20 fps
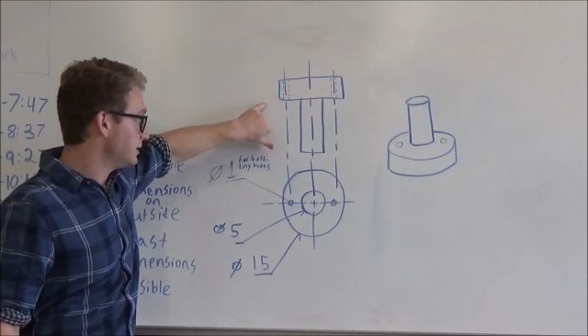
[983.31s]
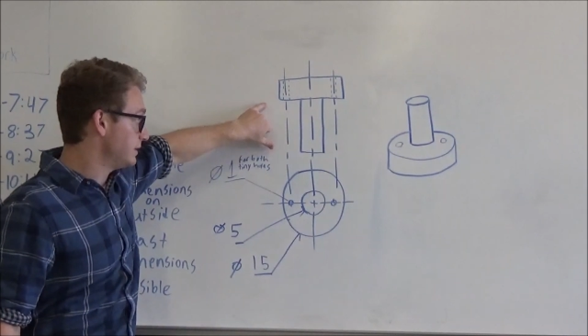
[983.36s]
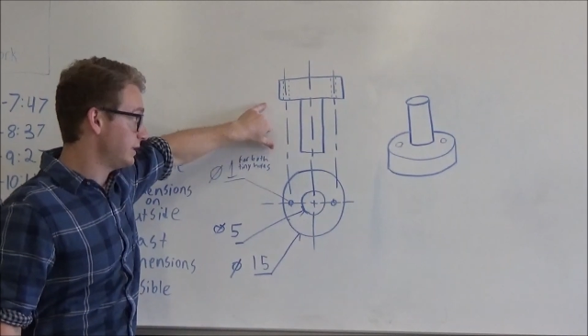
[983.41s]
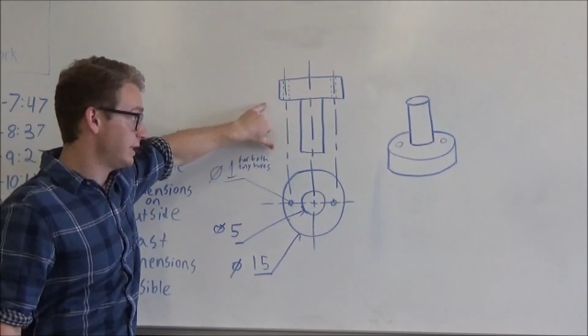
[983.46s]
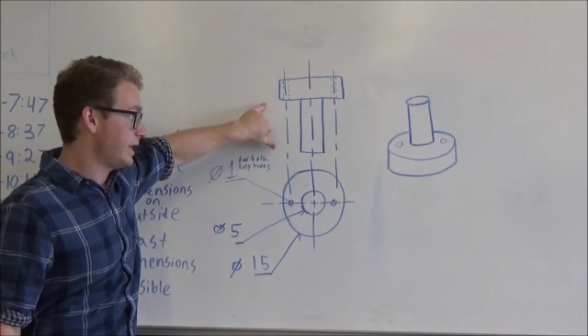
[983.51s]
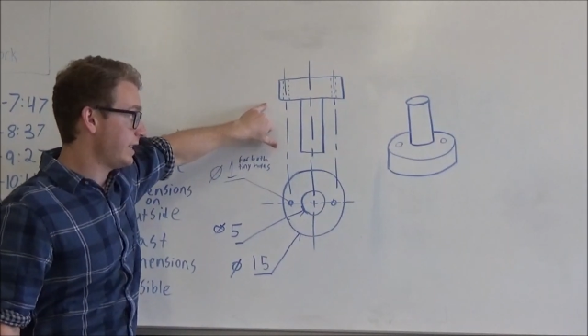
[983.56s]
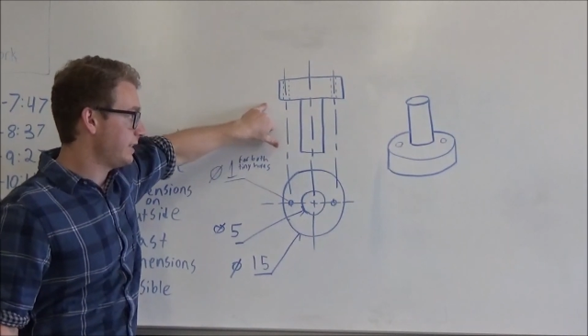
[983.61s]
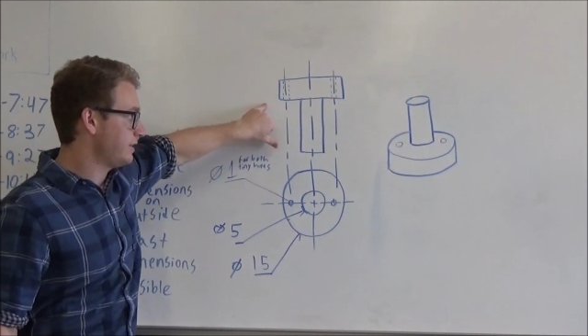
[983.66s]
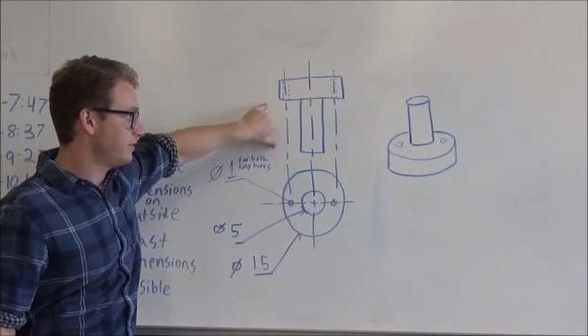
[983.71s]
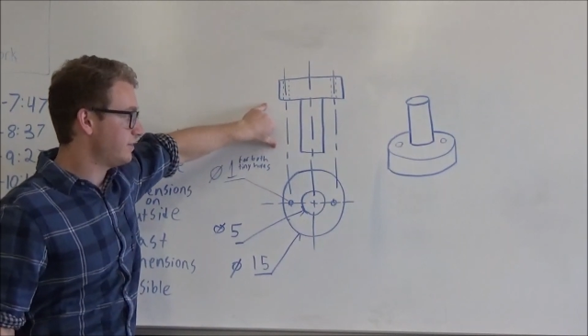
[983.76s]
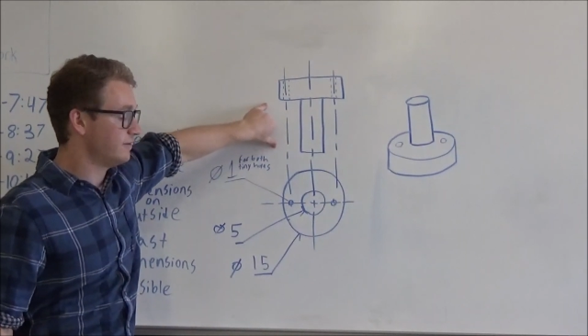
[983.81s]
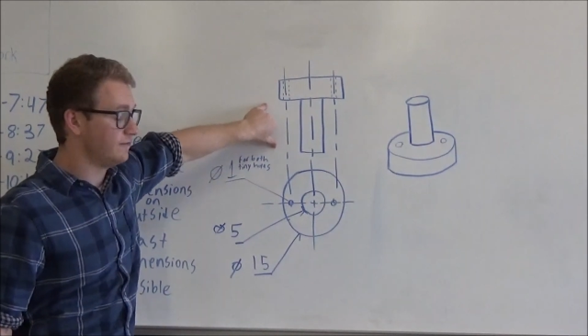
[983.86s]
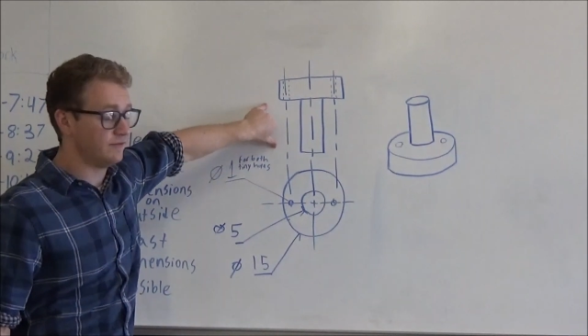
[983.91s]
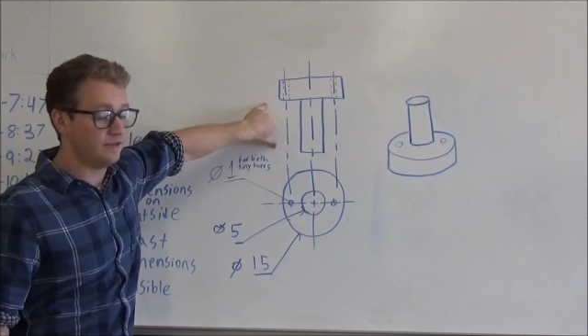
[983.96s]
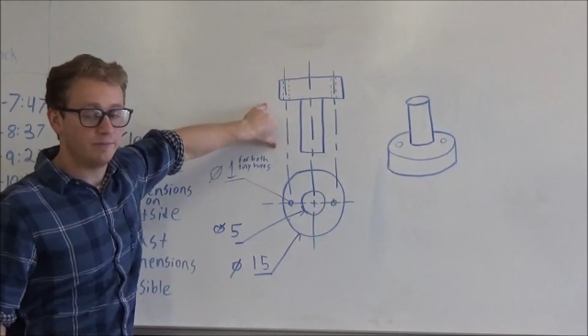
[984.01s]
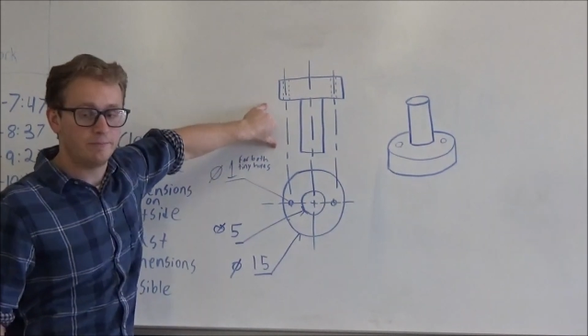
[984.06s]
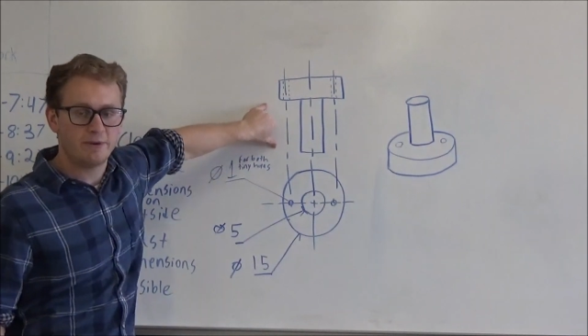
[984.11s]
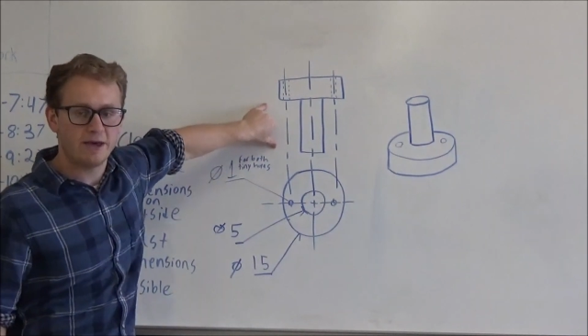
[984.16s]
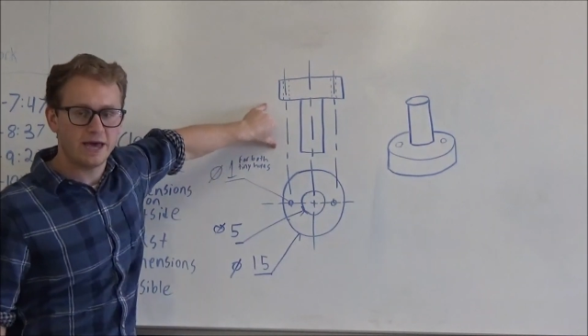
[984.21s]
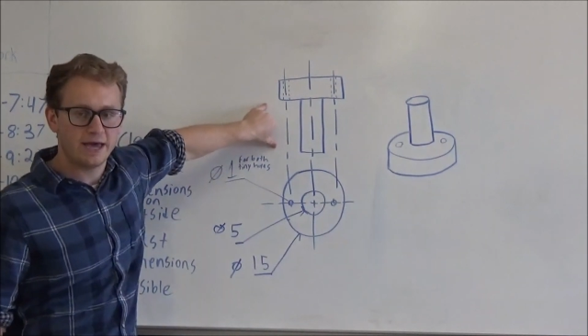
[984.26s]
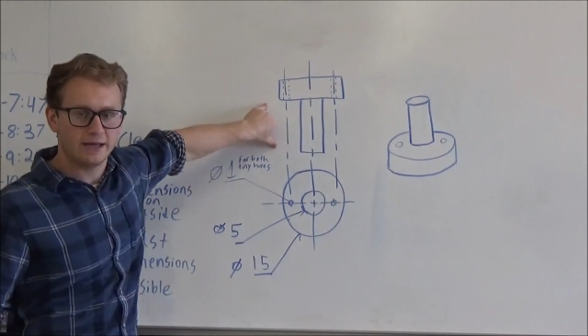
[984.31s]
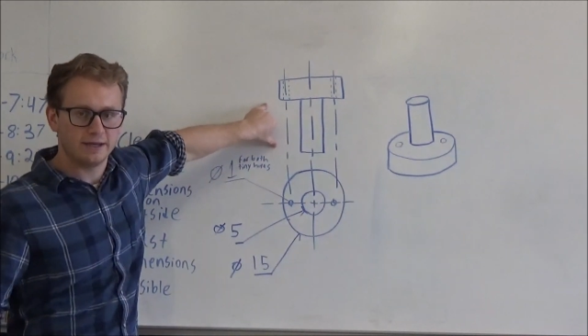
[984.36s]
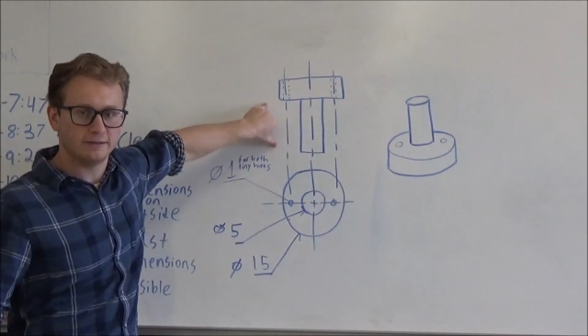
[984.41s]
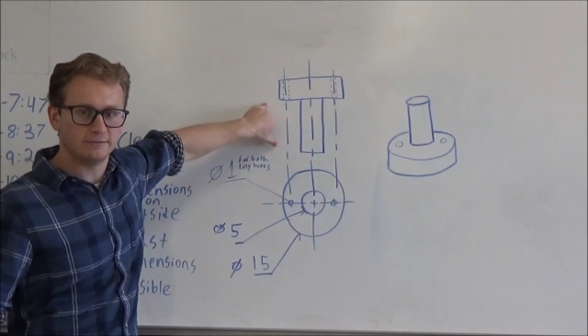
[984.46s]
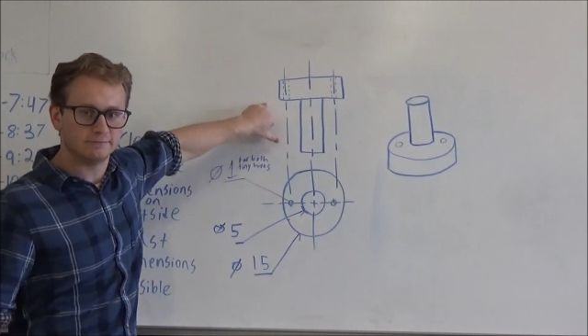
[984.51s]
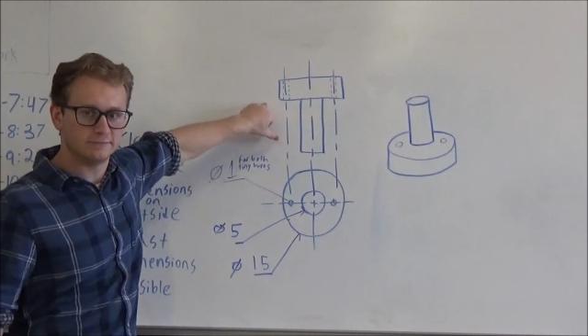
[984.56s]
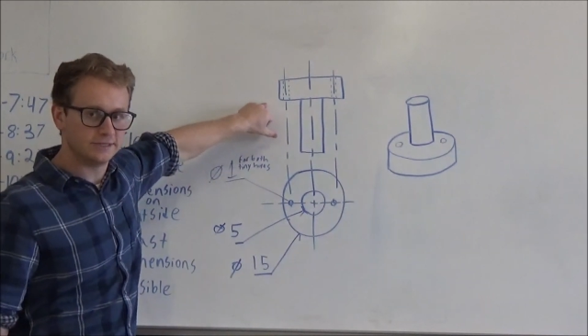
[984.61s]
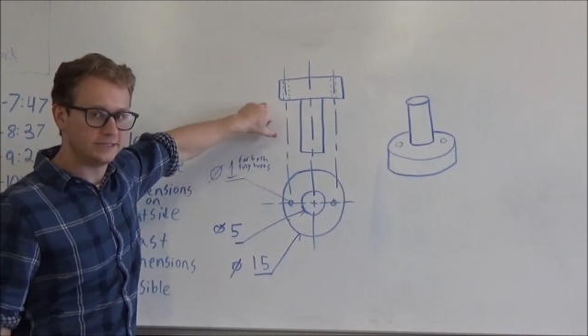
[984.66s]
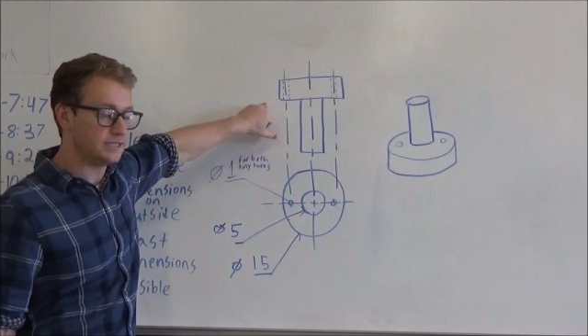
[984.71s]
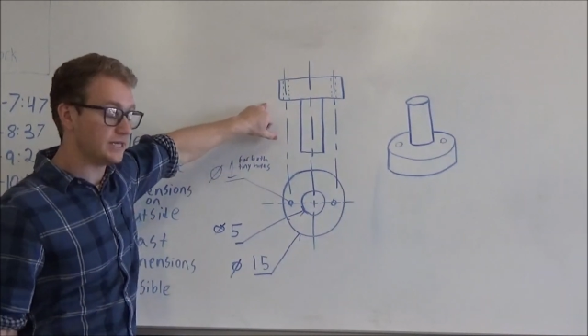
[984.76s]
length of the peg
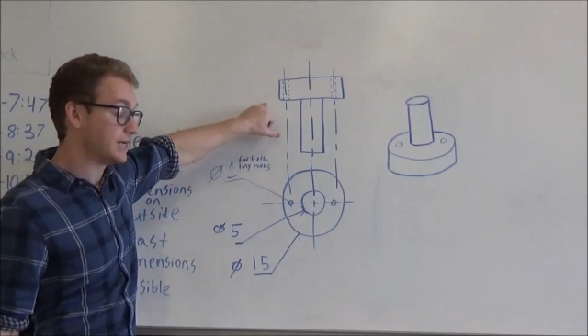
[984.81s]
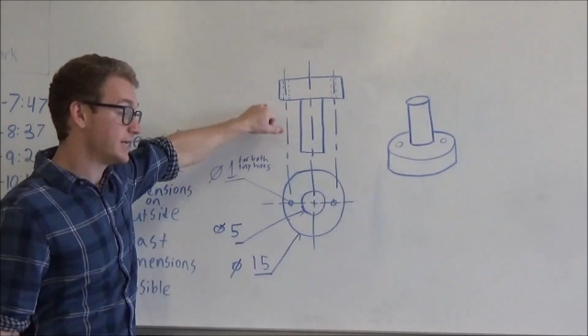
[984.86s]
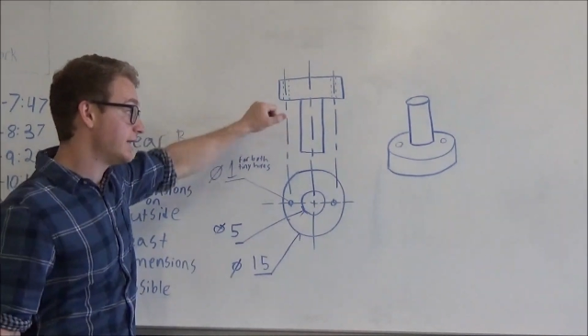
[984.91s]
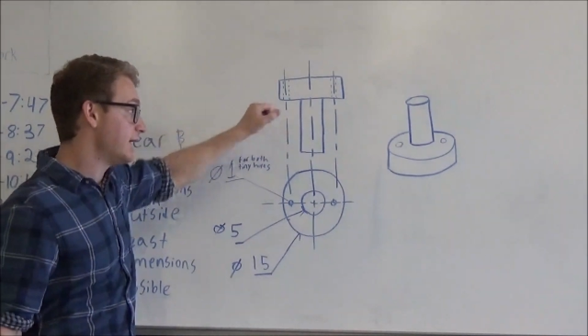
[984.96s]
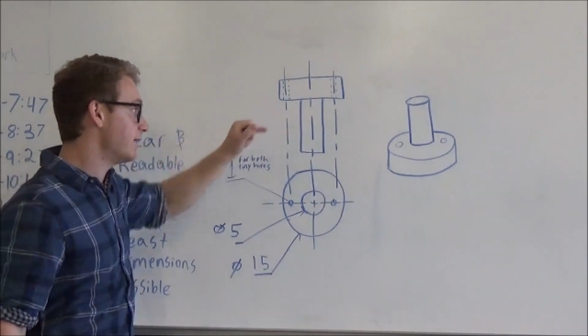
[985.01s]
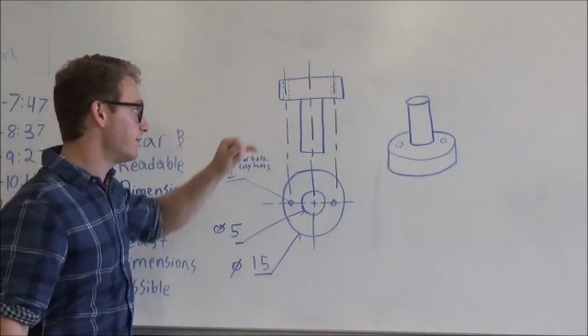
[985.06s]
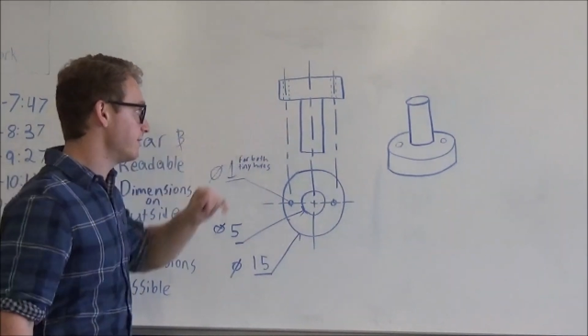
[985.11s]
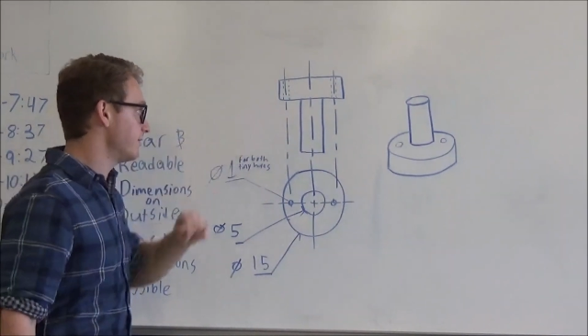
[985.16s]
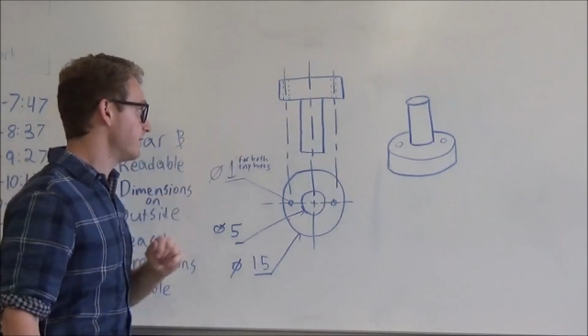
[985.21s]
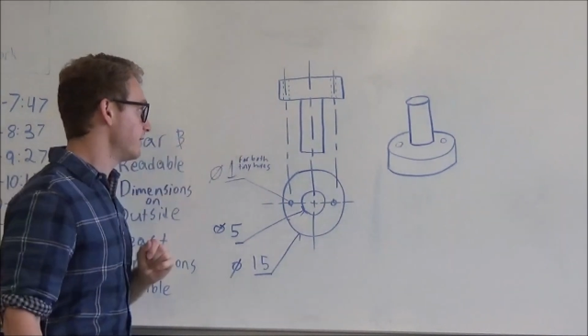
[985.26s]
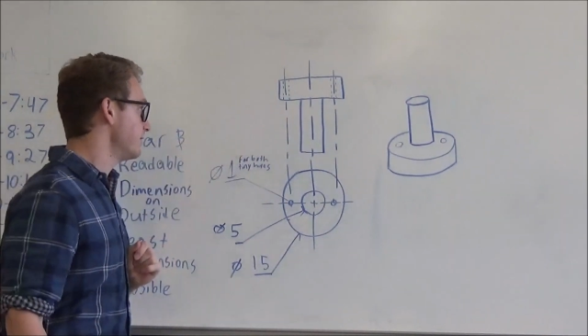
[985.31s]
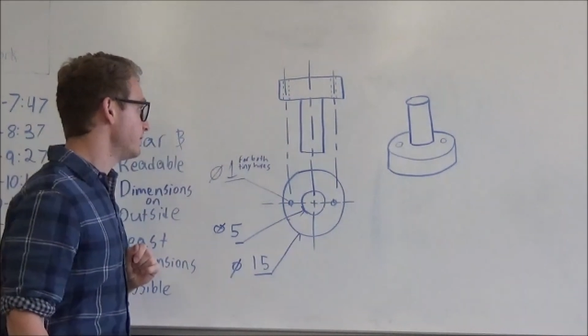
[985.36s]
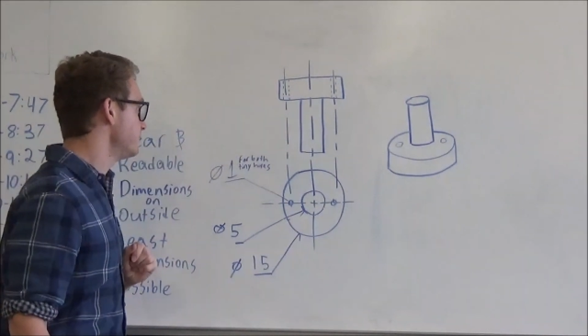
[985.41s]
sticking out of it.